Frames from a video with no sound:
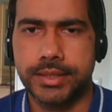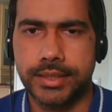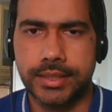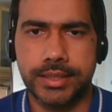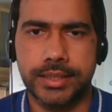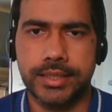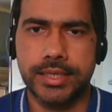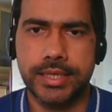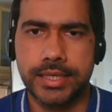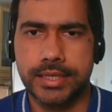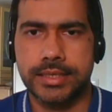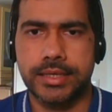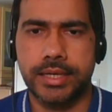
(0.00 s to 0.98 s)

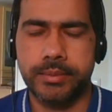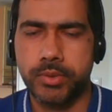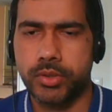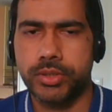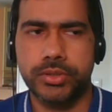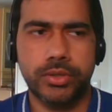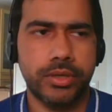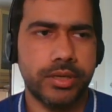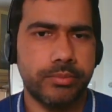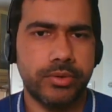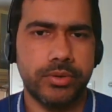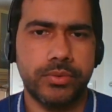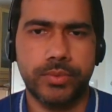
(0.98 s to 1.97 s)
and I'm going to talk
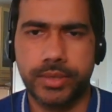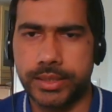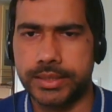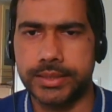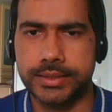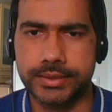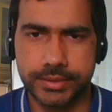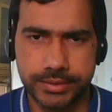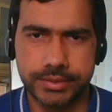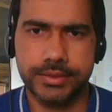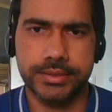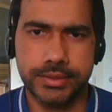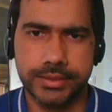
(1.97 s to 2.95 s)
about why
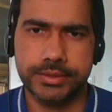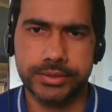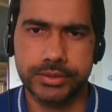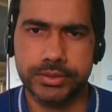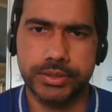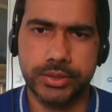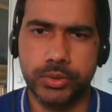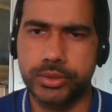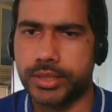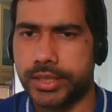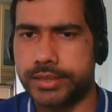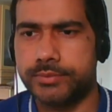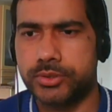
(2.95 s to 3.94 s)
it's a good
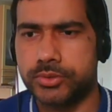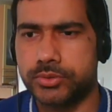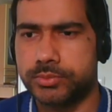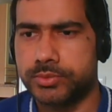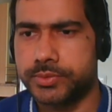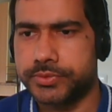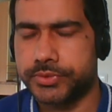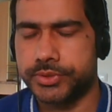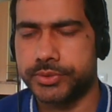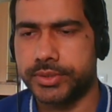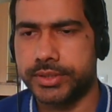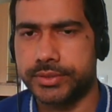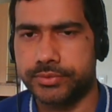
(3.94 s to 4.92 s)
time to move to
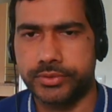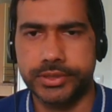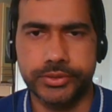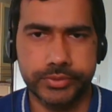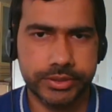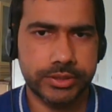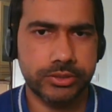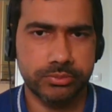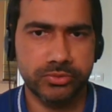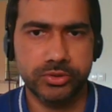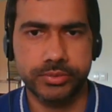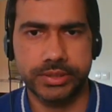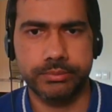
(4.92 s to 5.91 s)
UK if you're interested to
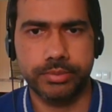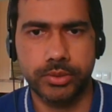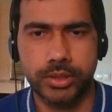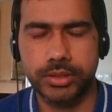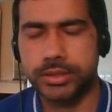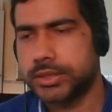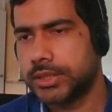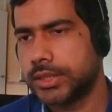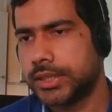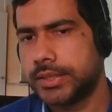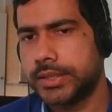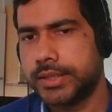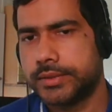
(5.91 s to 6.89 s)
move abroad.
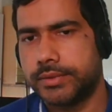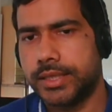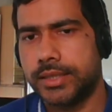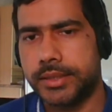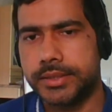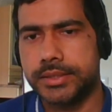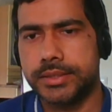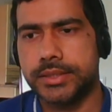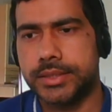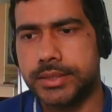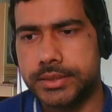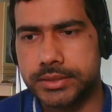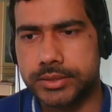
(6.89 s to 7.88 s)
Well, London
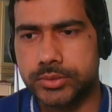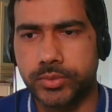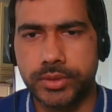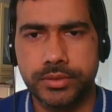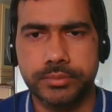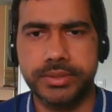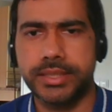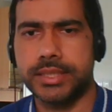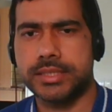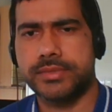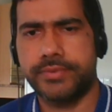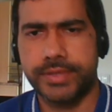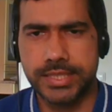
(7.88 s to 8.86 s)
is one of the
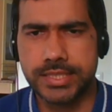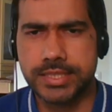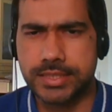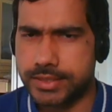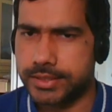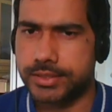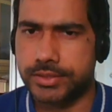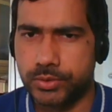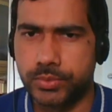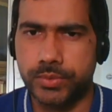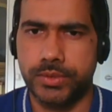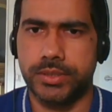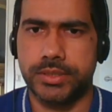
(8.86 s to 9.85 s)
biggest financial centers in
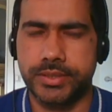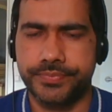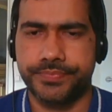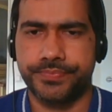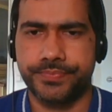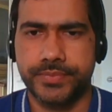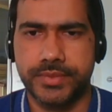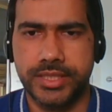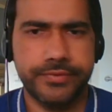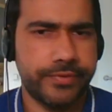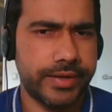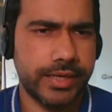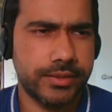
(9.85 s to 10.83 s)
the world.
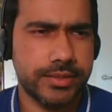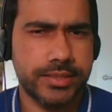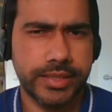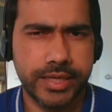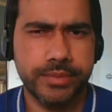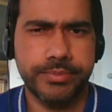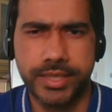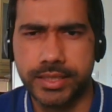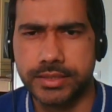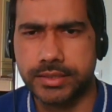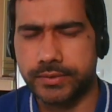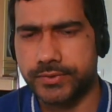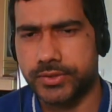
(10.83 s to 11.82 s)
In fact, the second
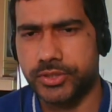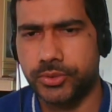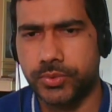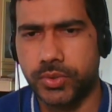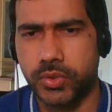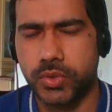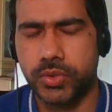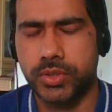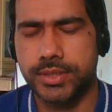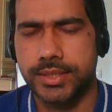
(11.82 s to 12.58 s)
biggest after New York,